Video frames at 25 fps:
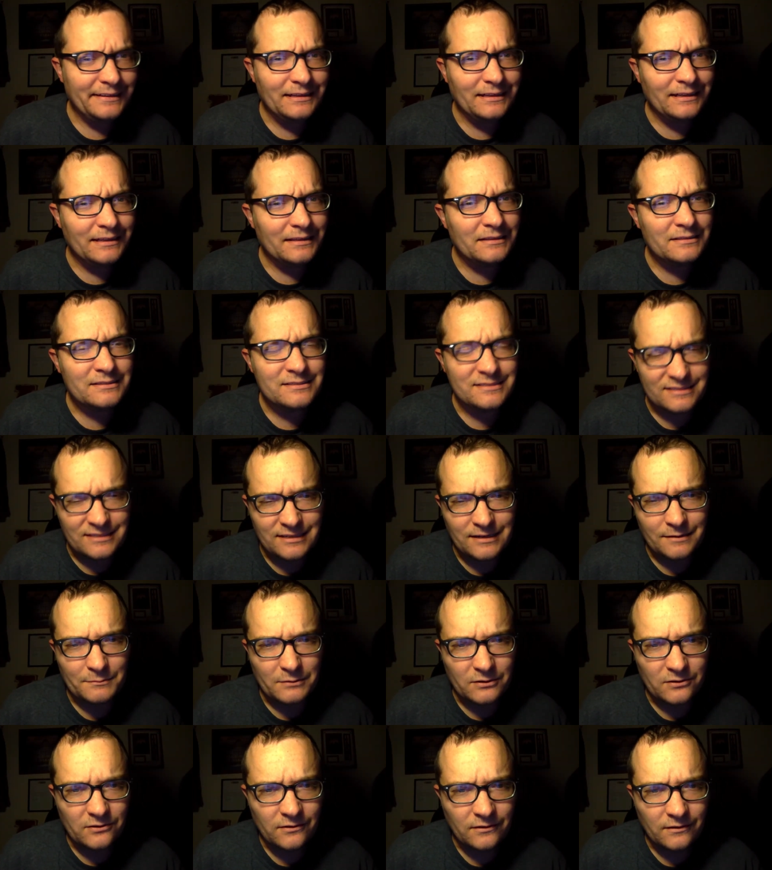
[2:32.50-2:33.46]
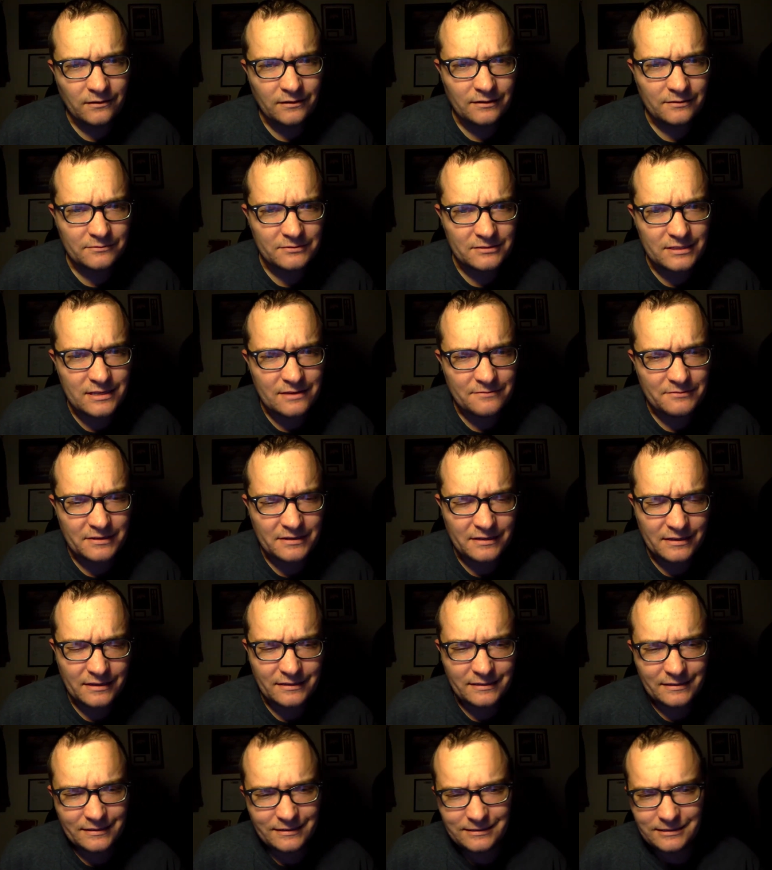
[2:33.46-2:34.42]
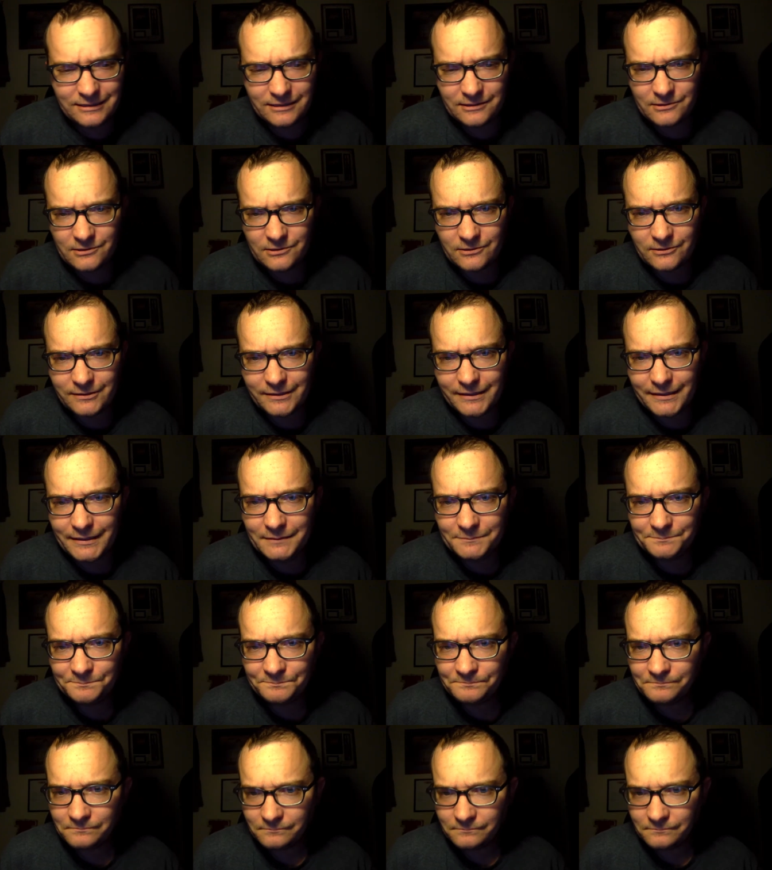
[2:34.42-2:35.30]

in the summer of 1793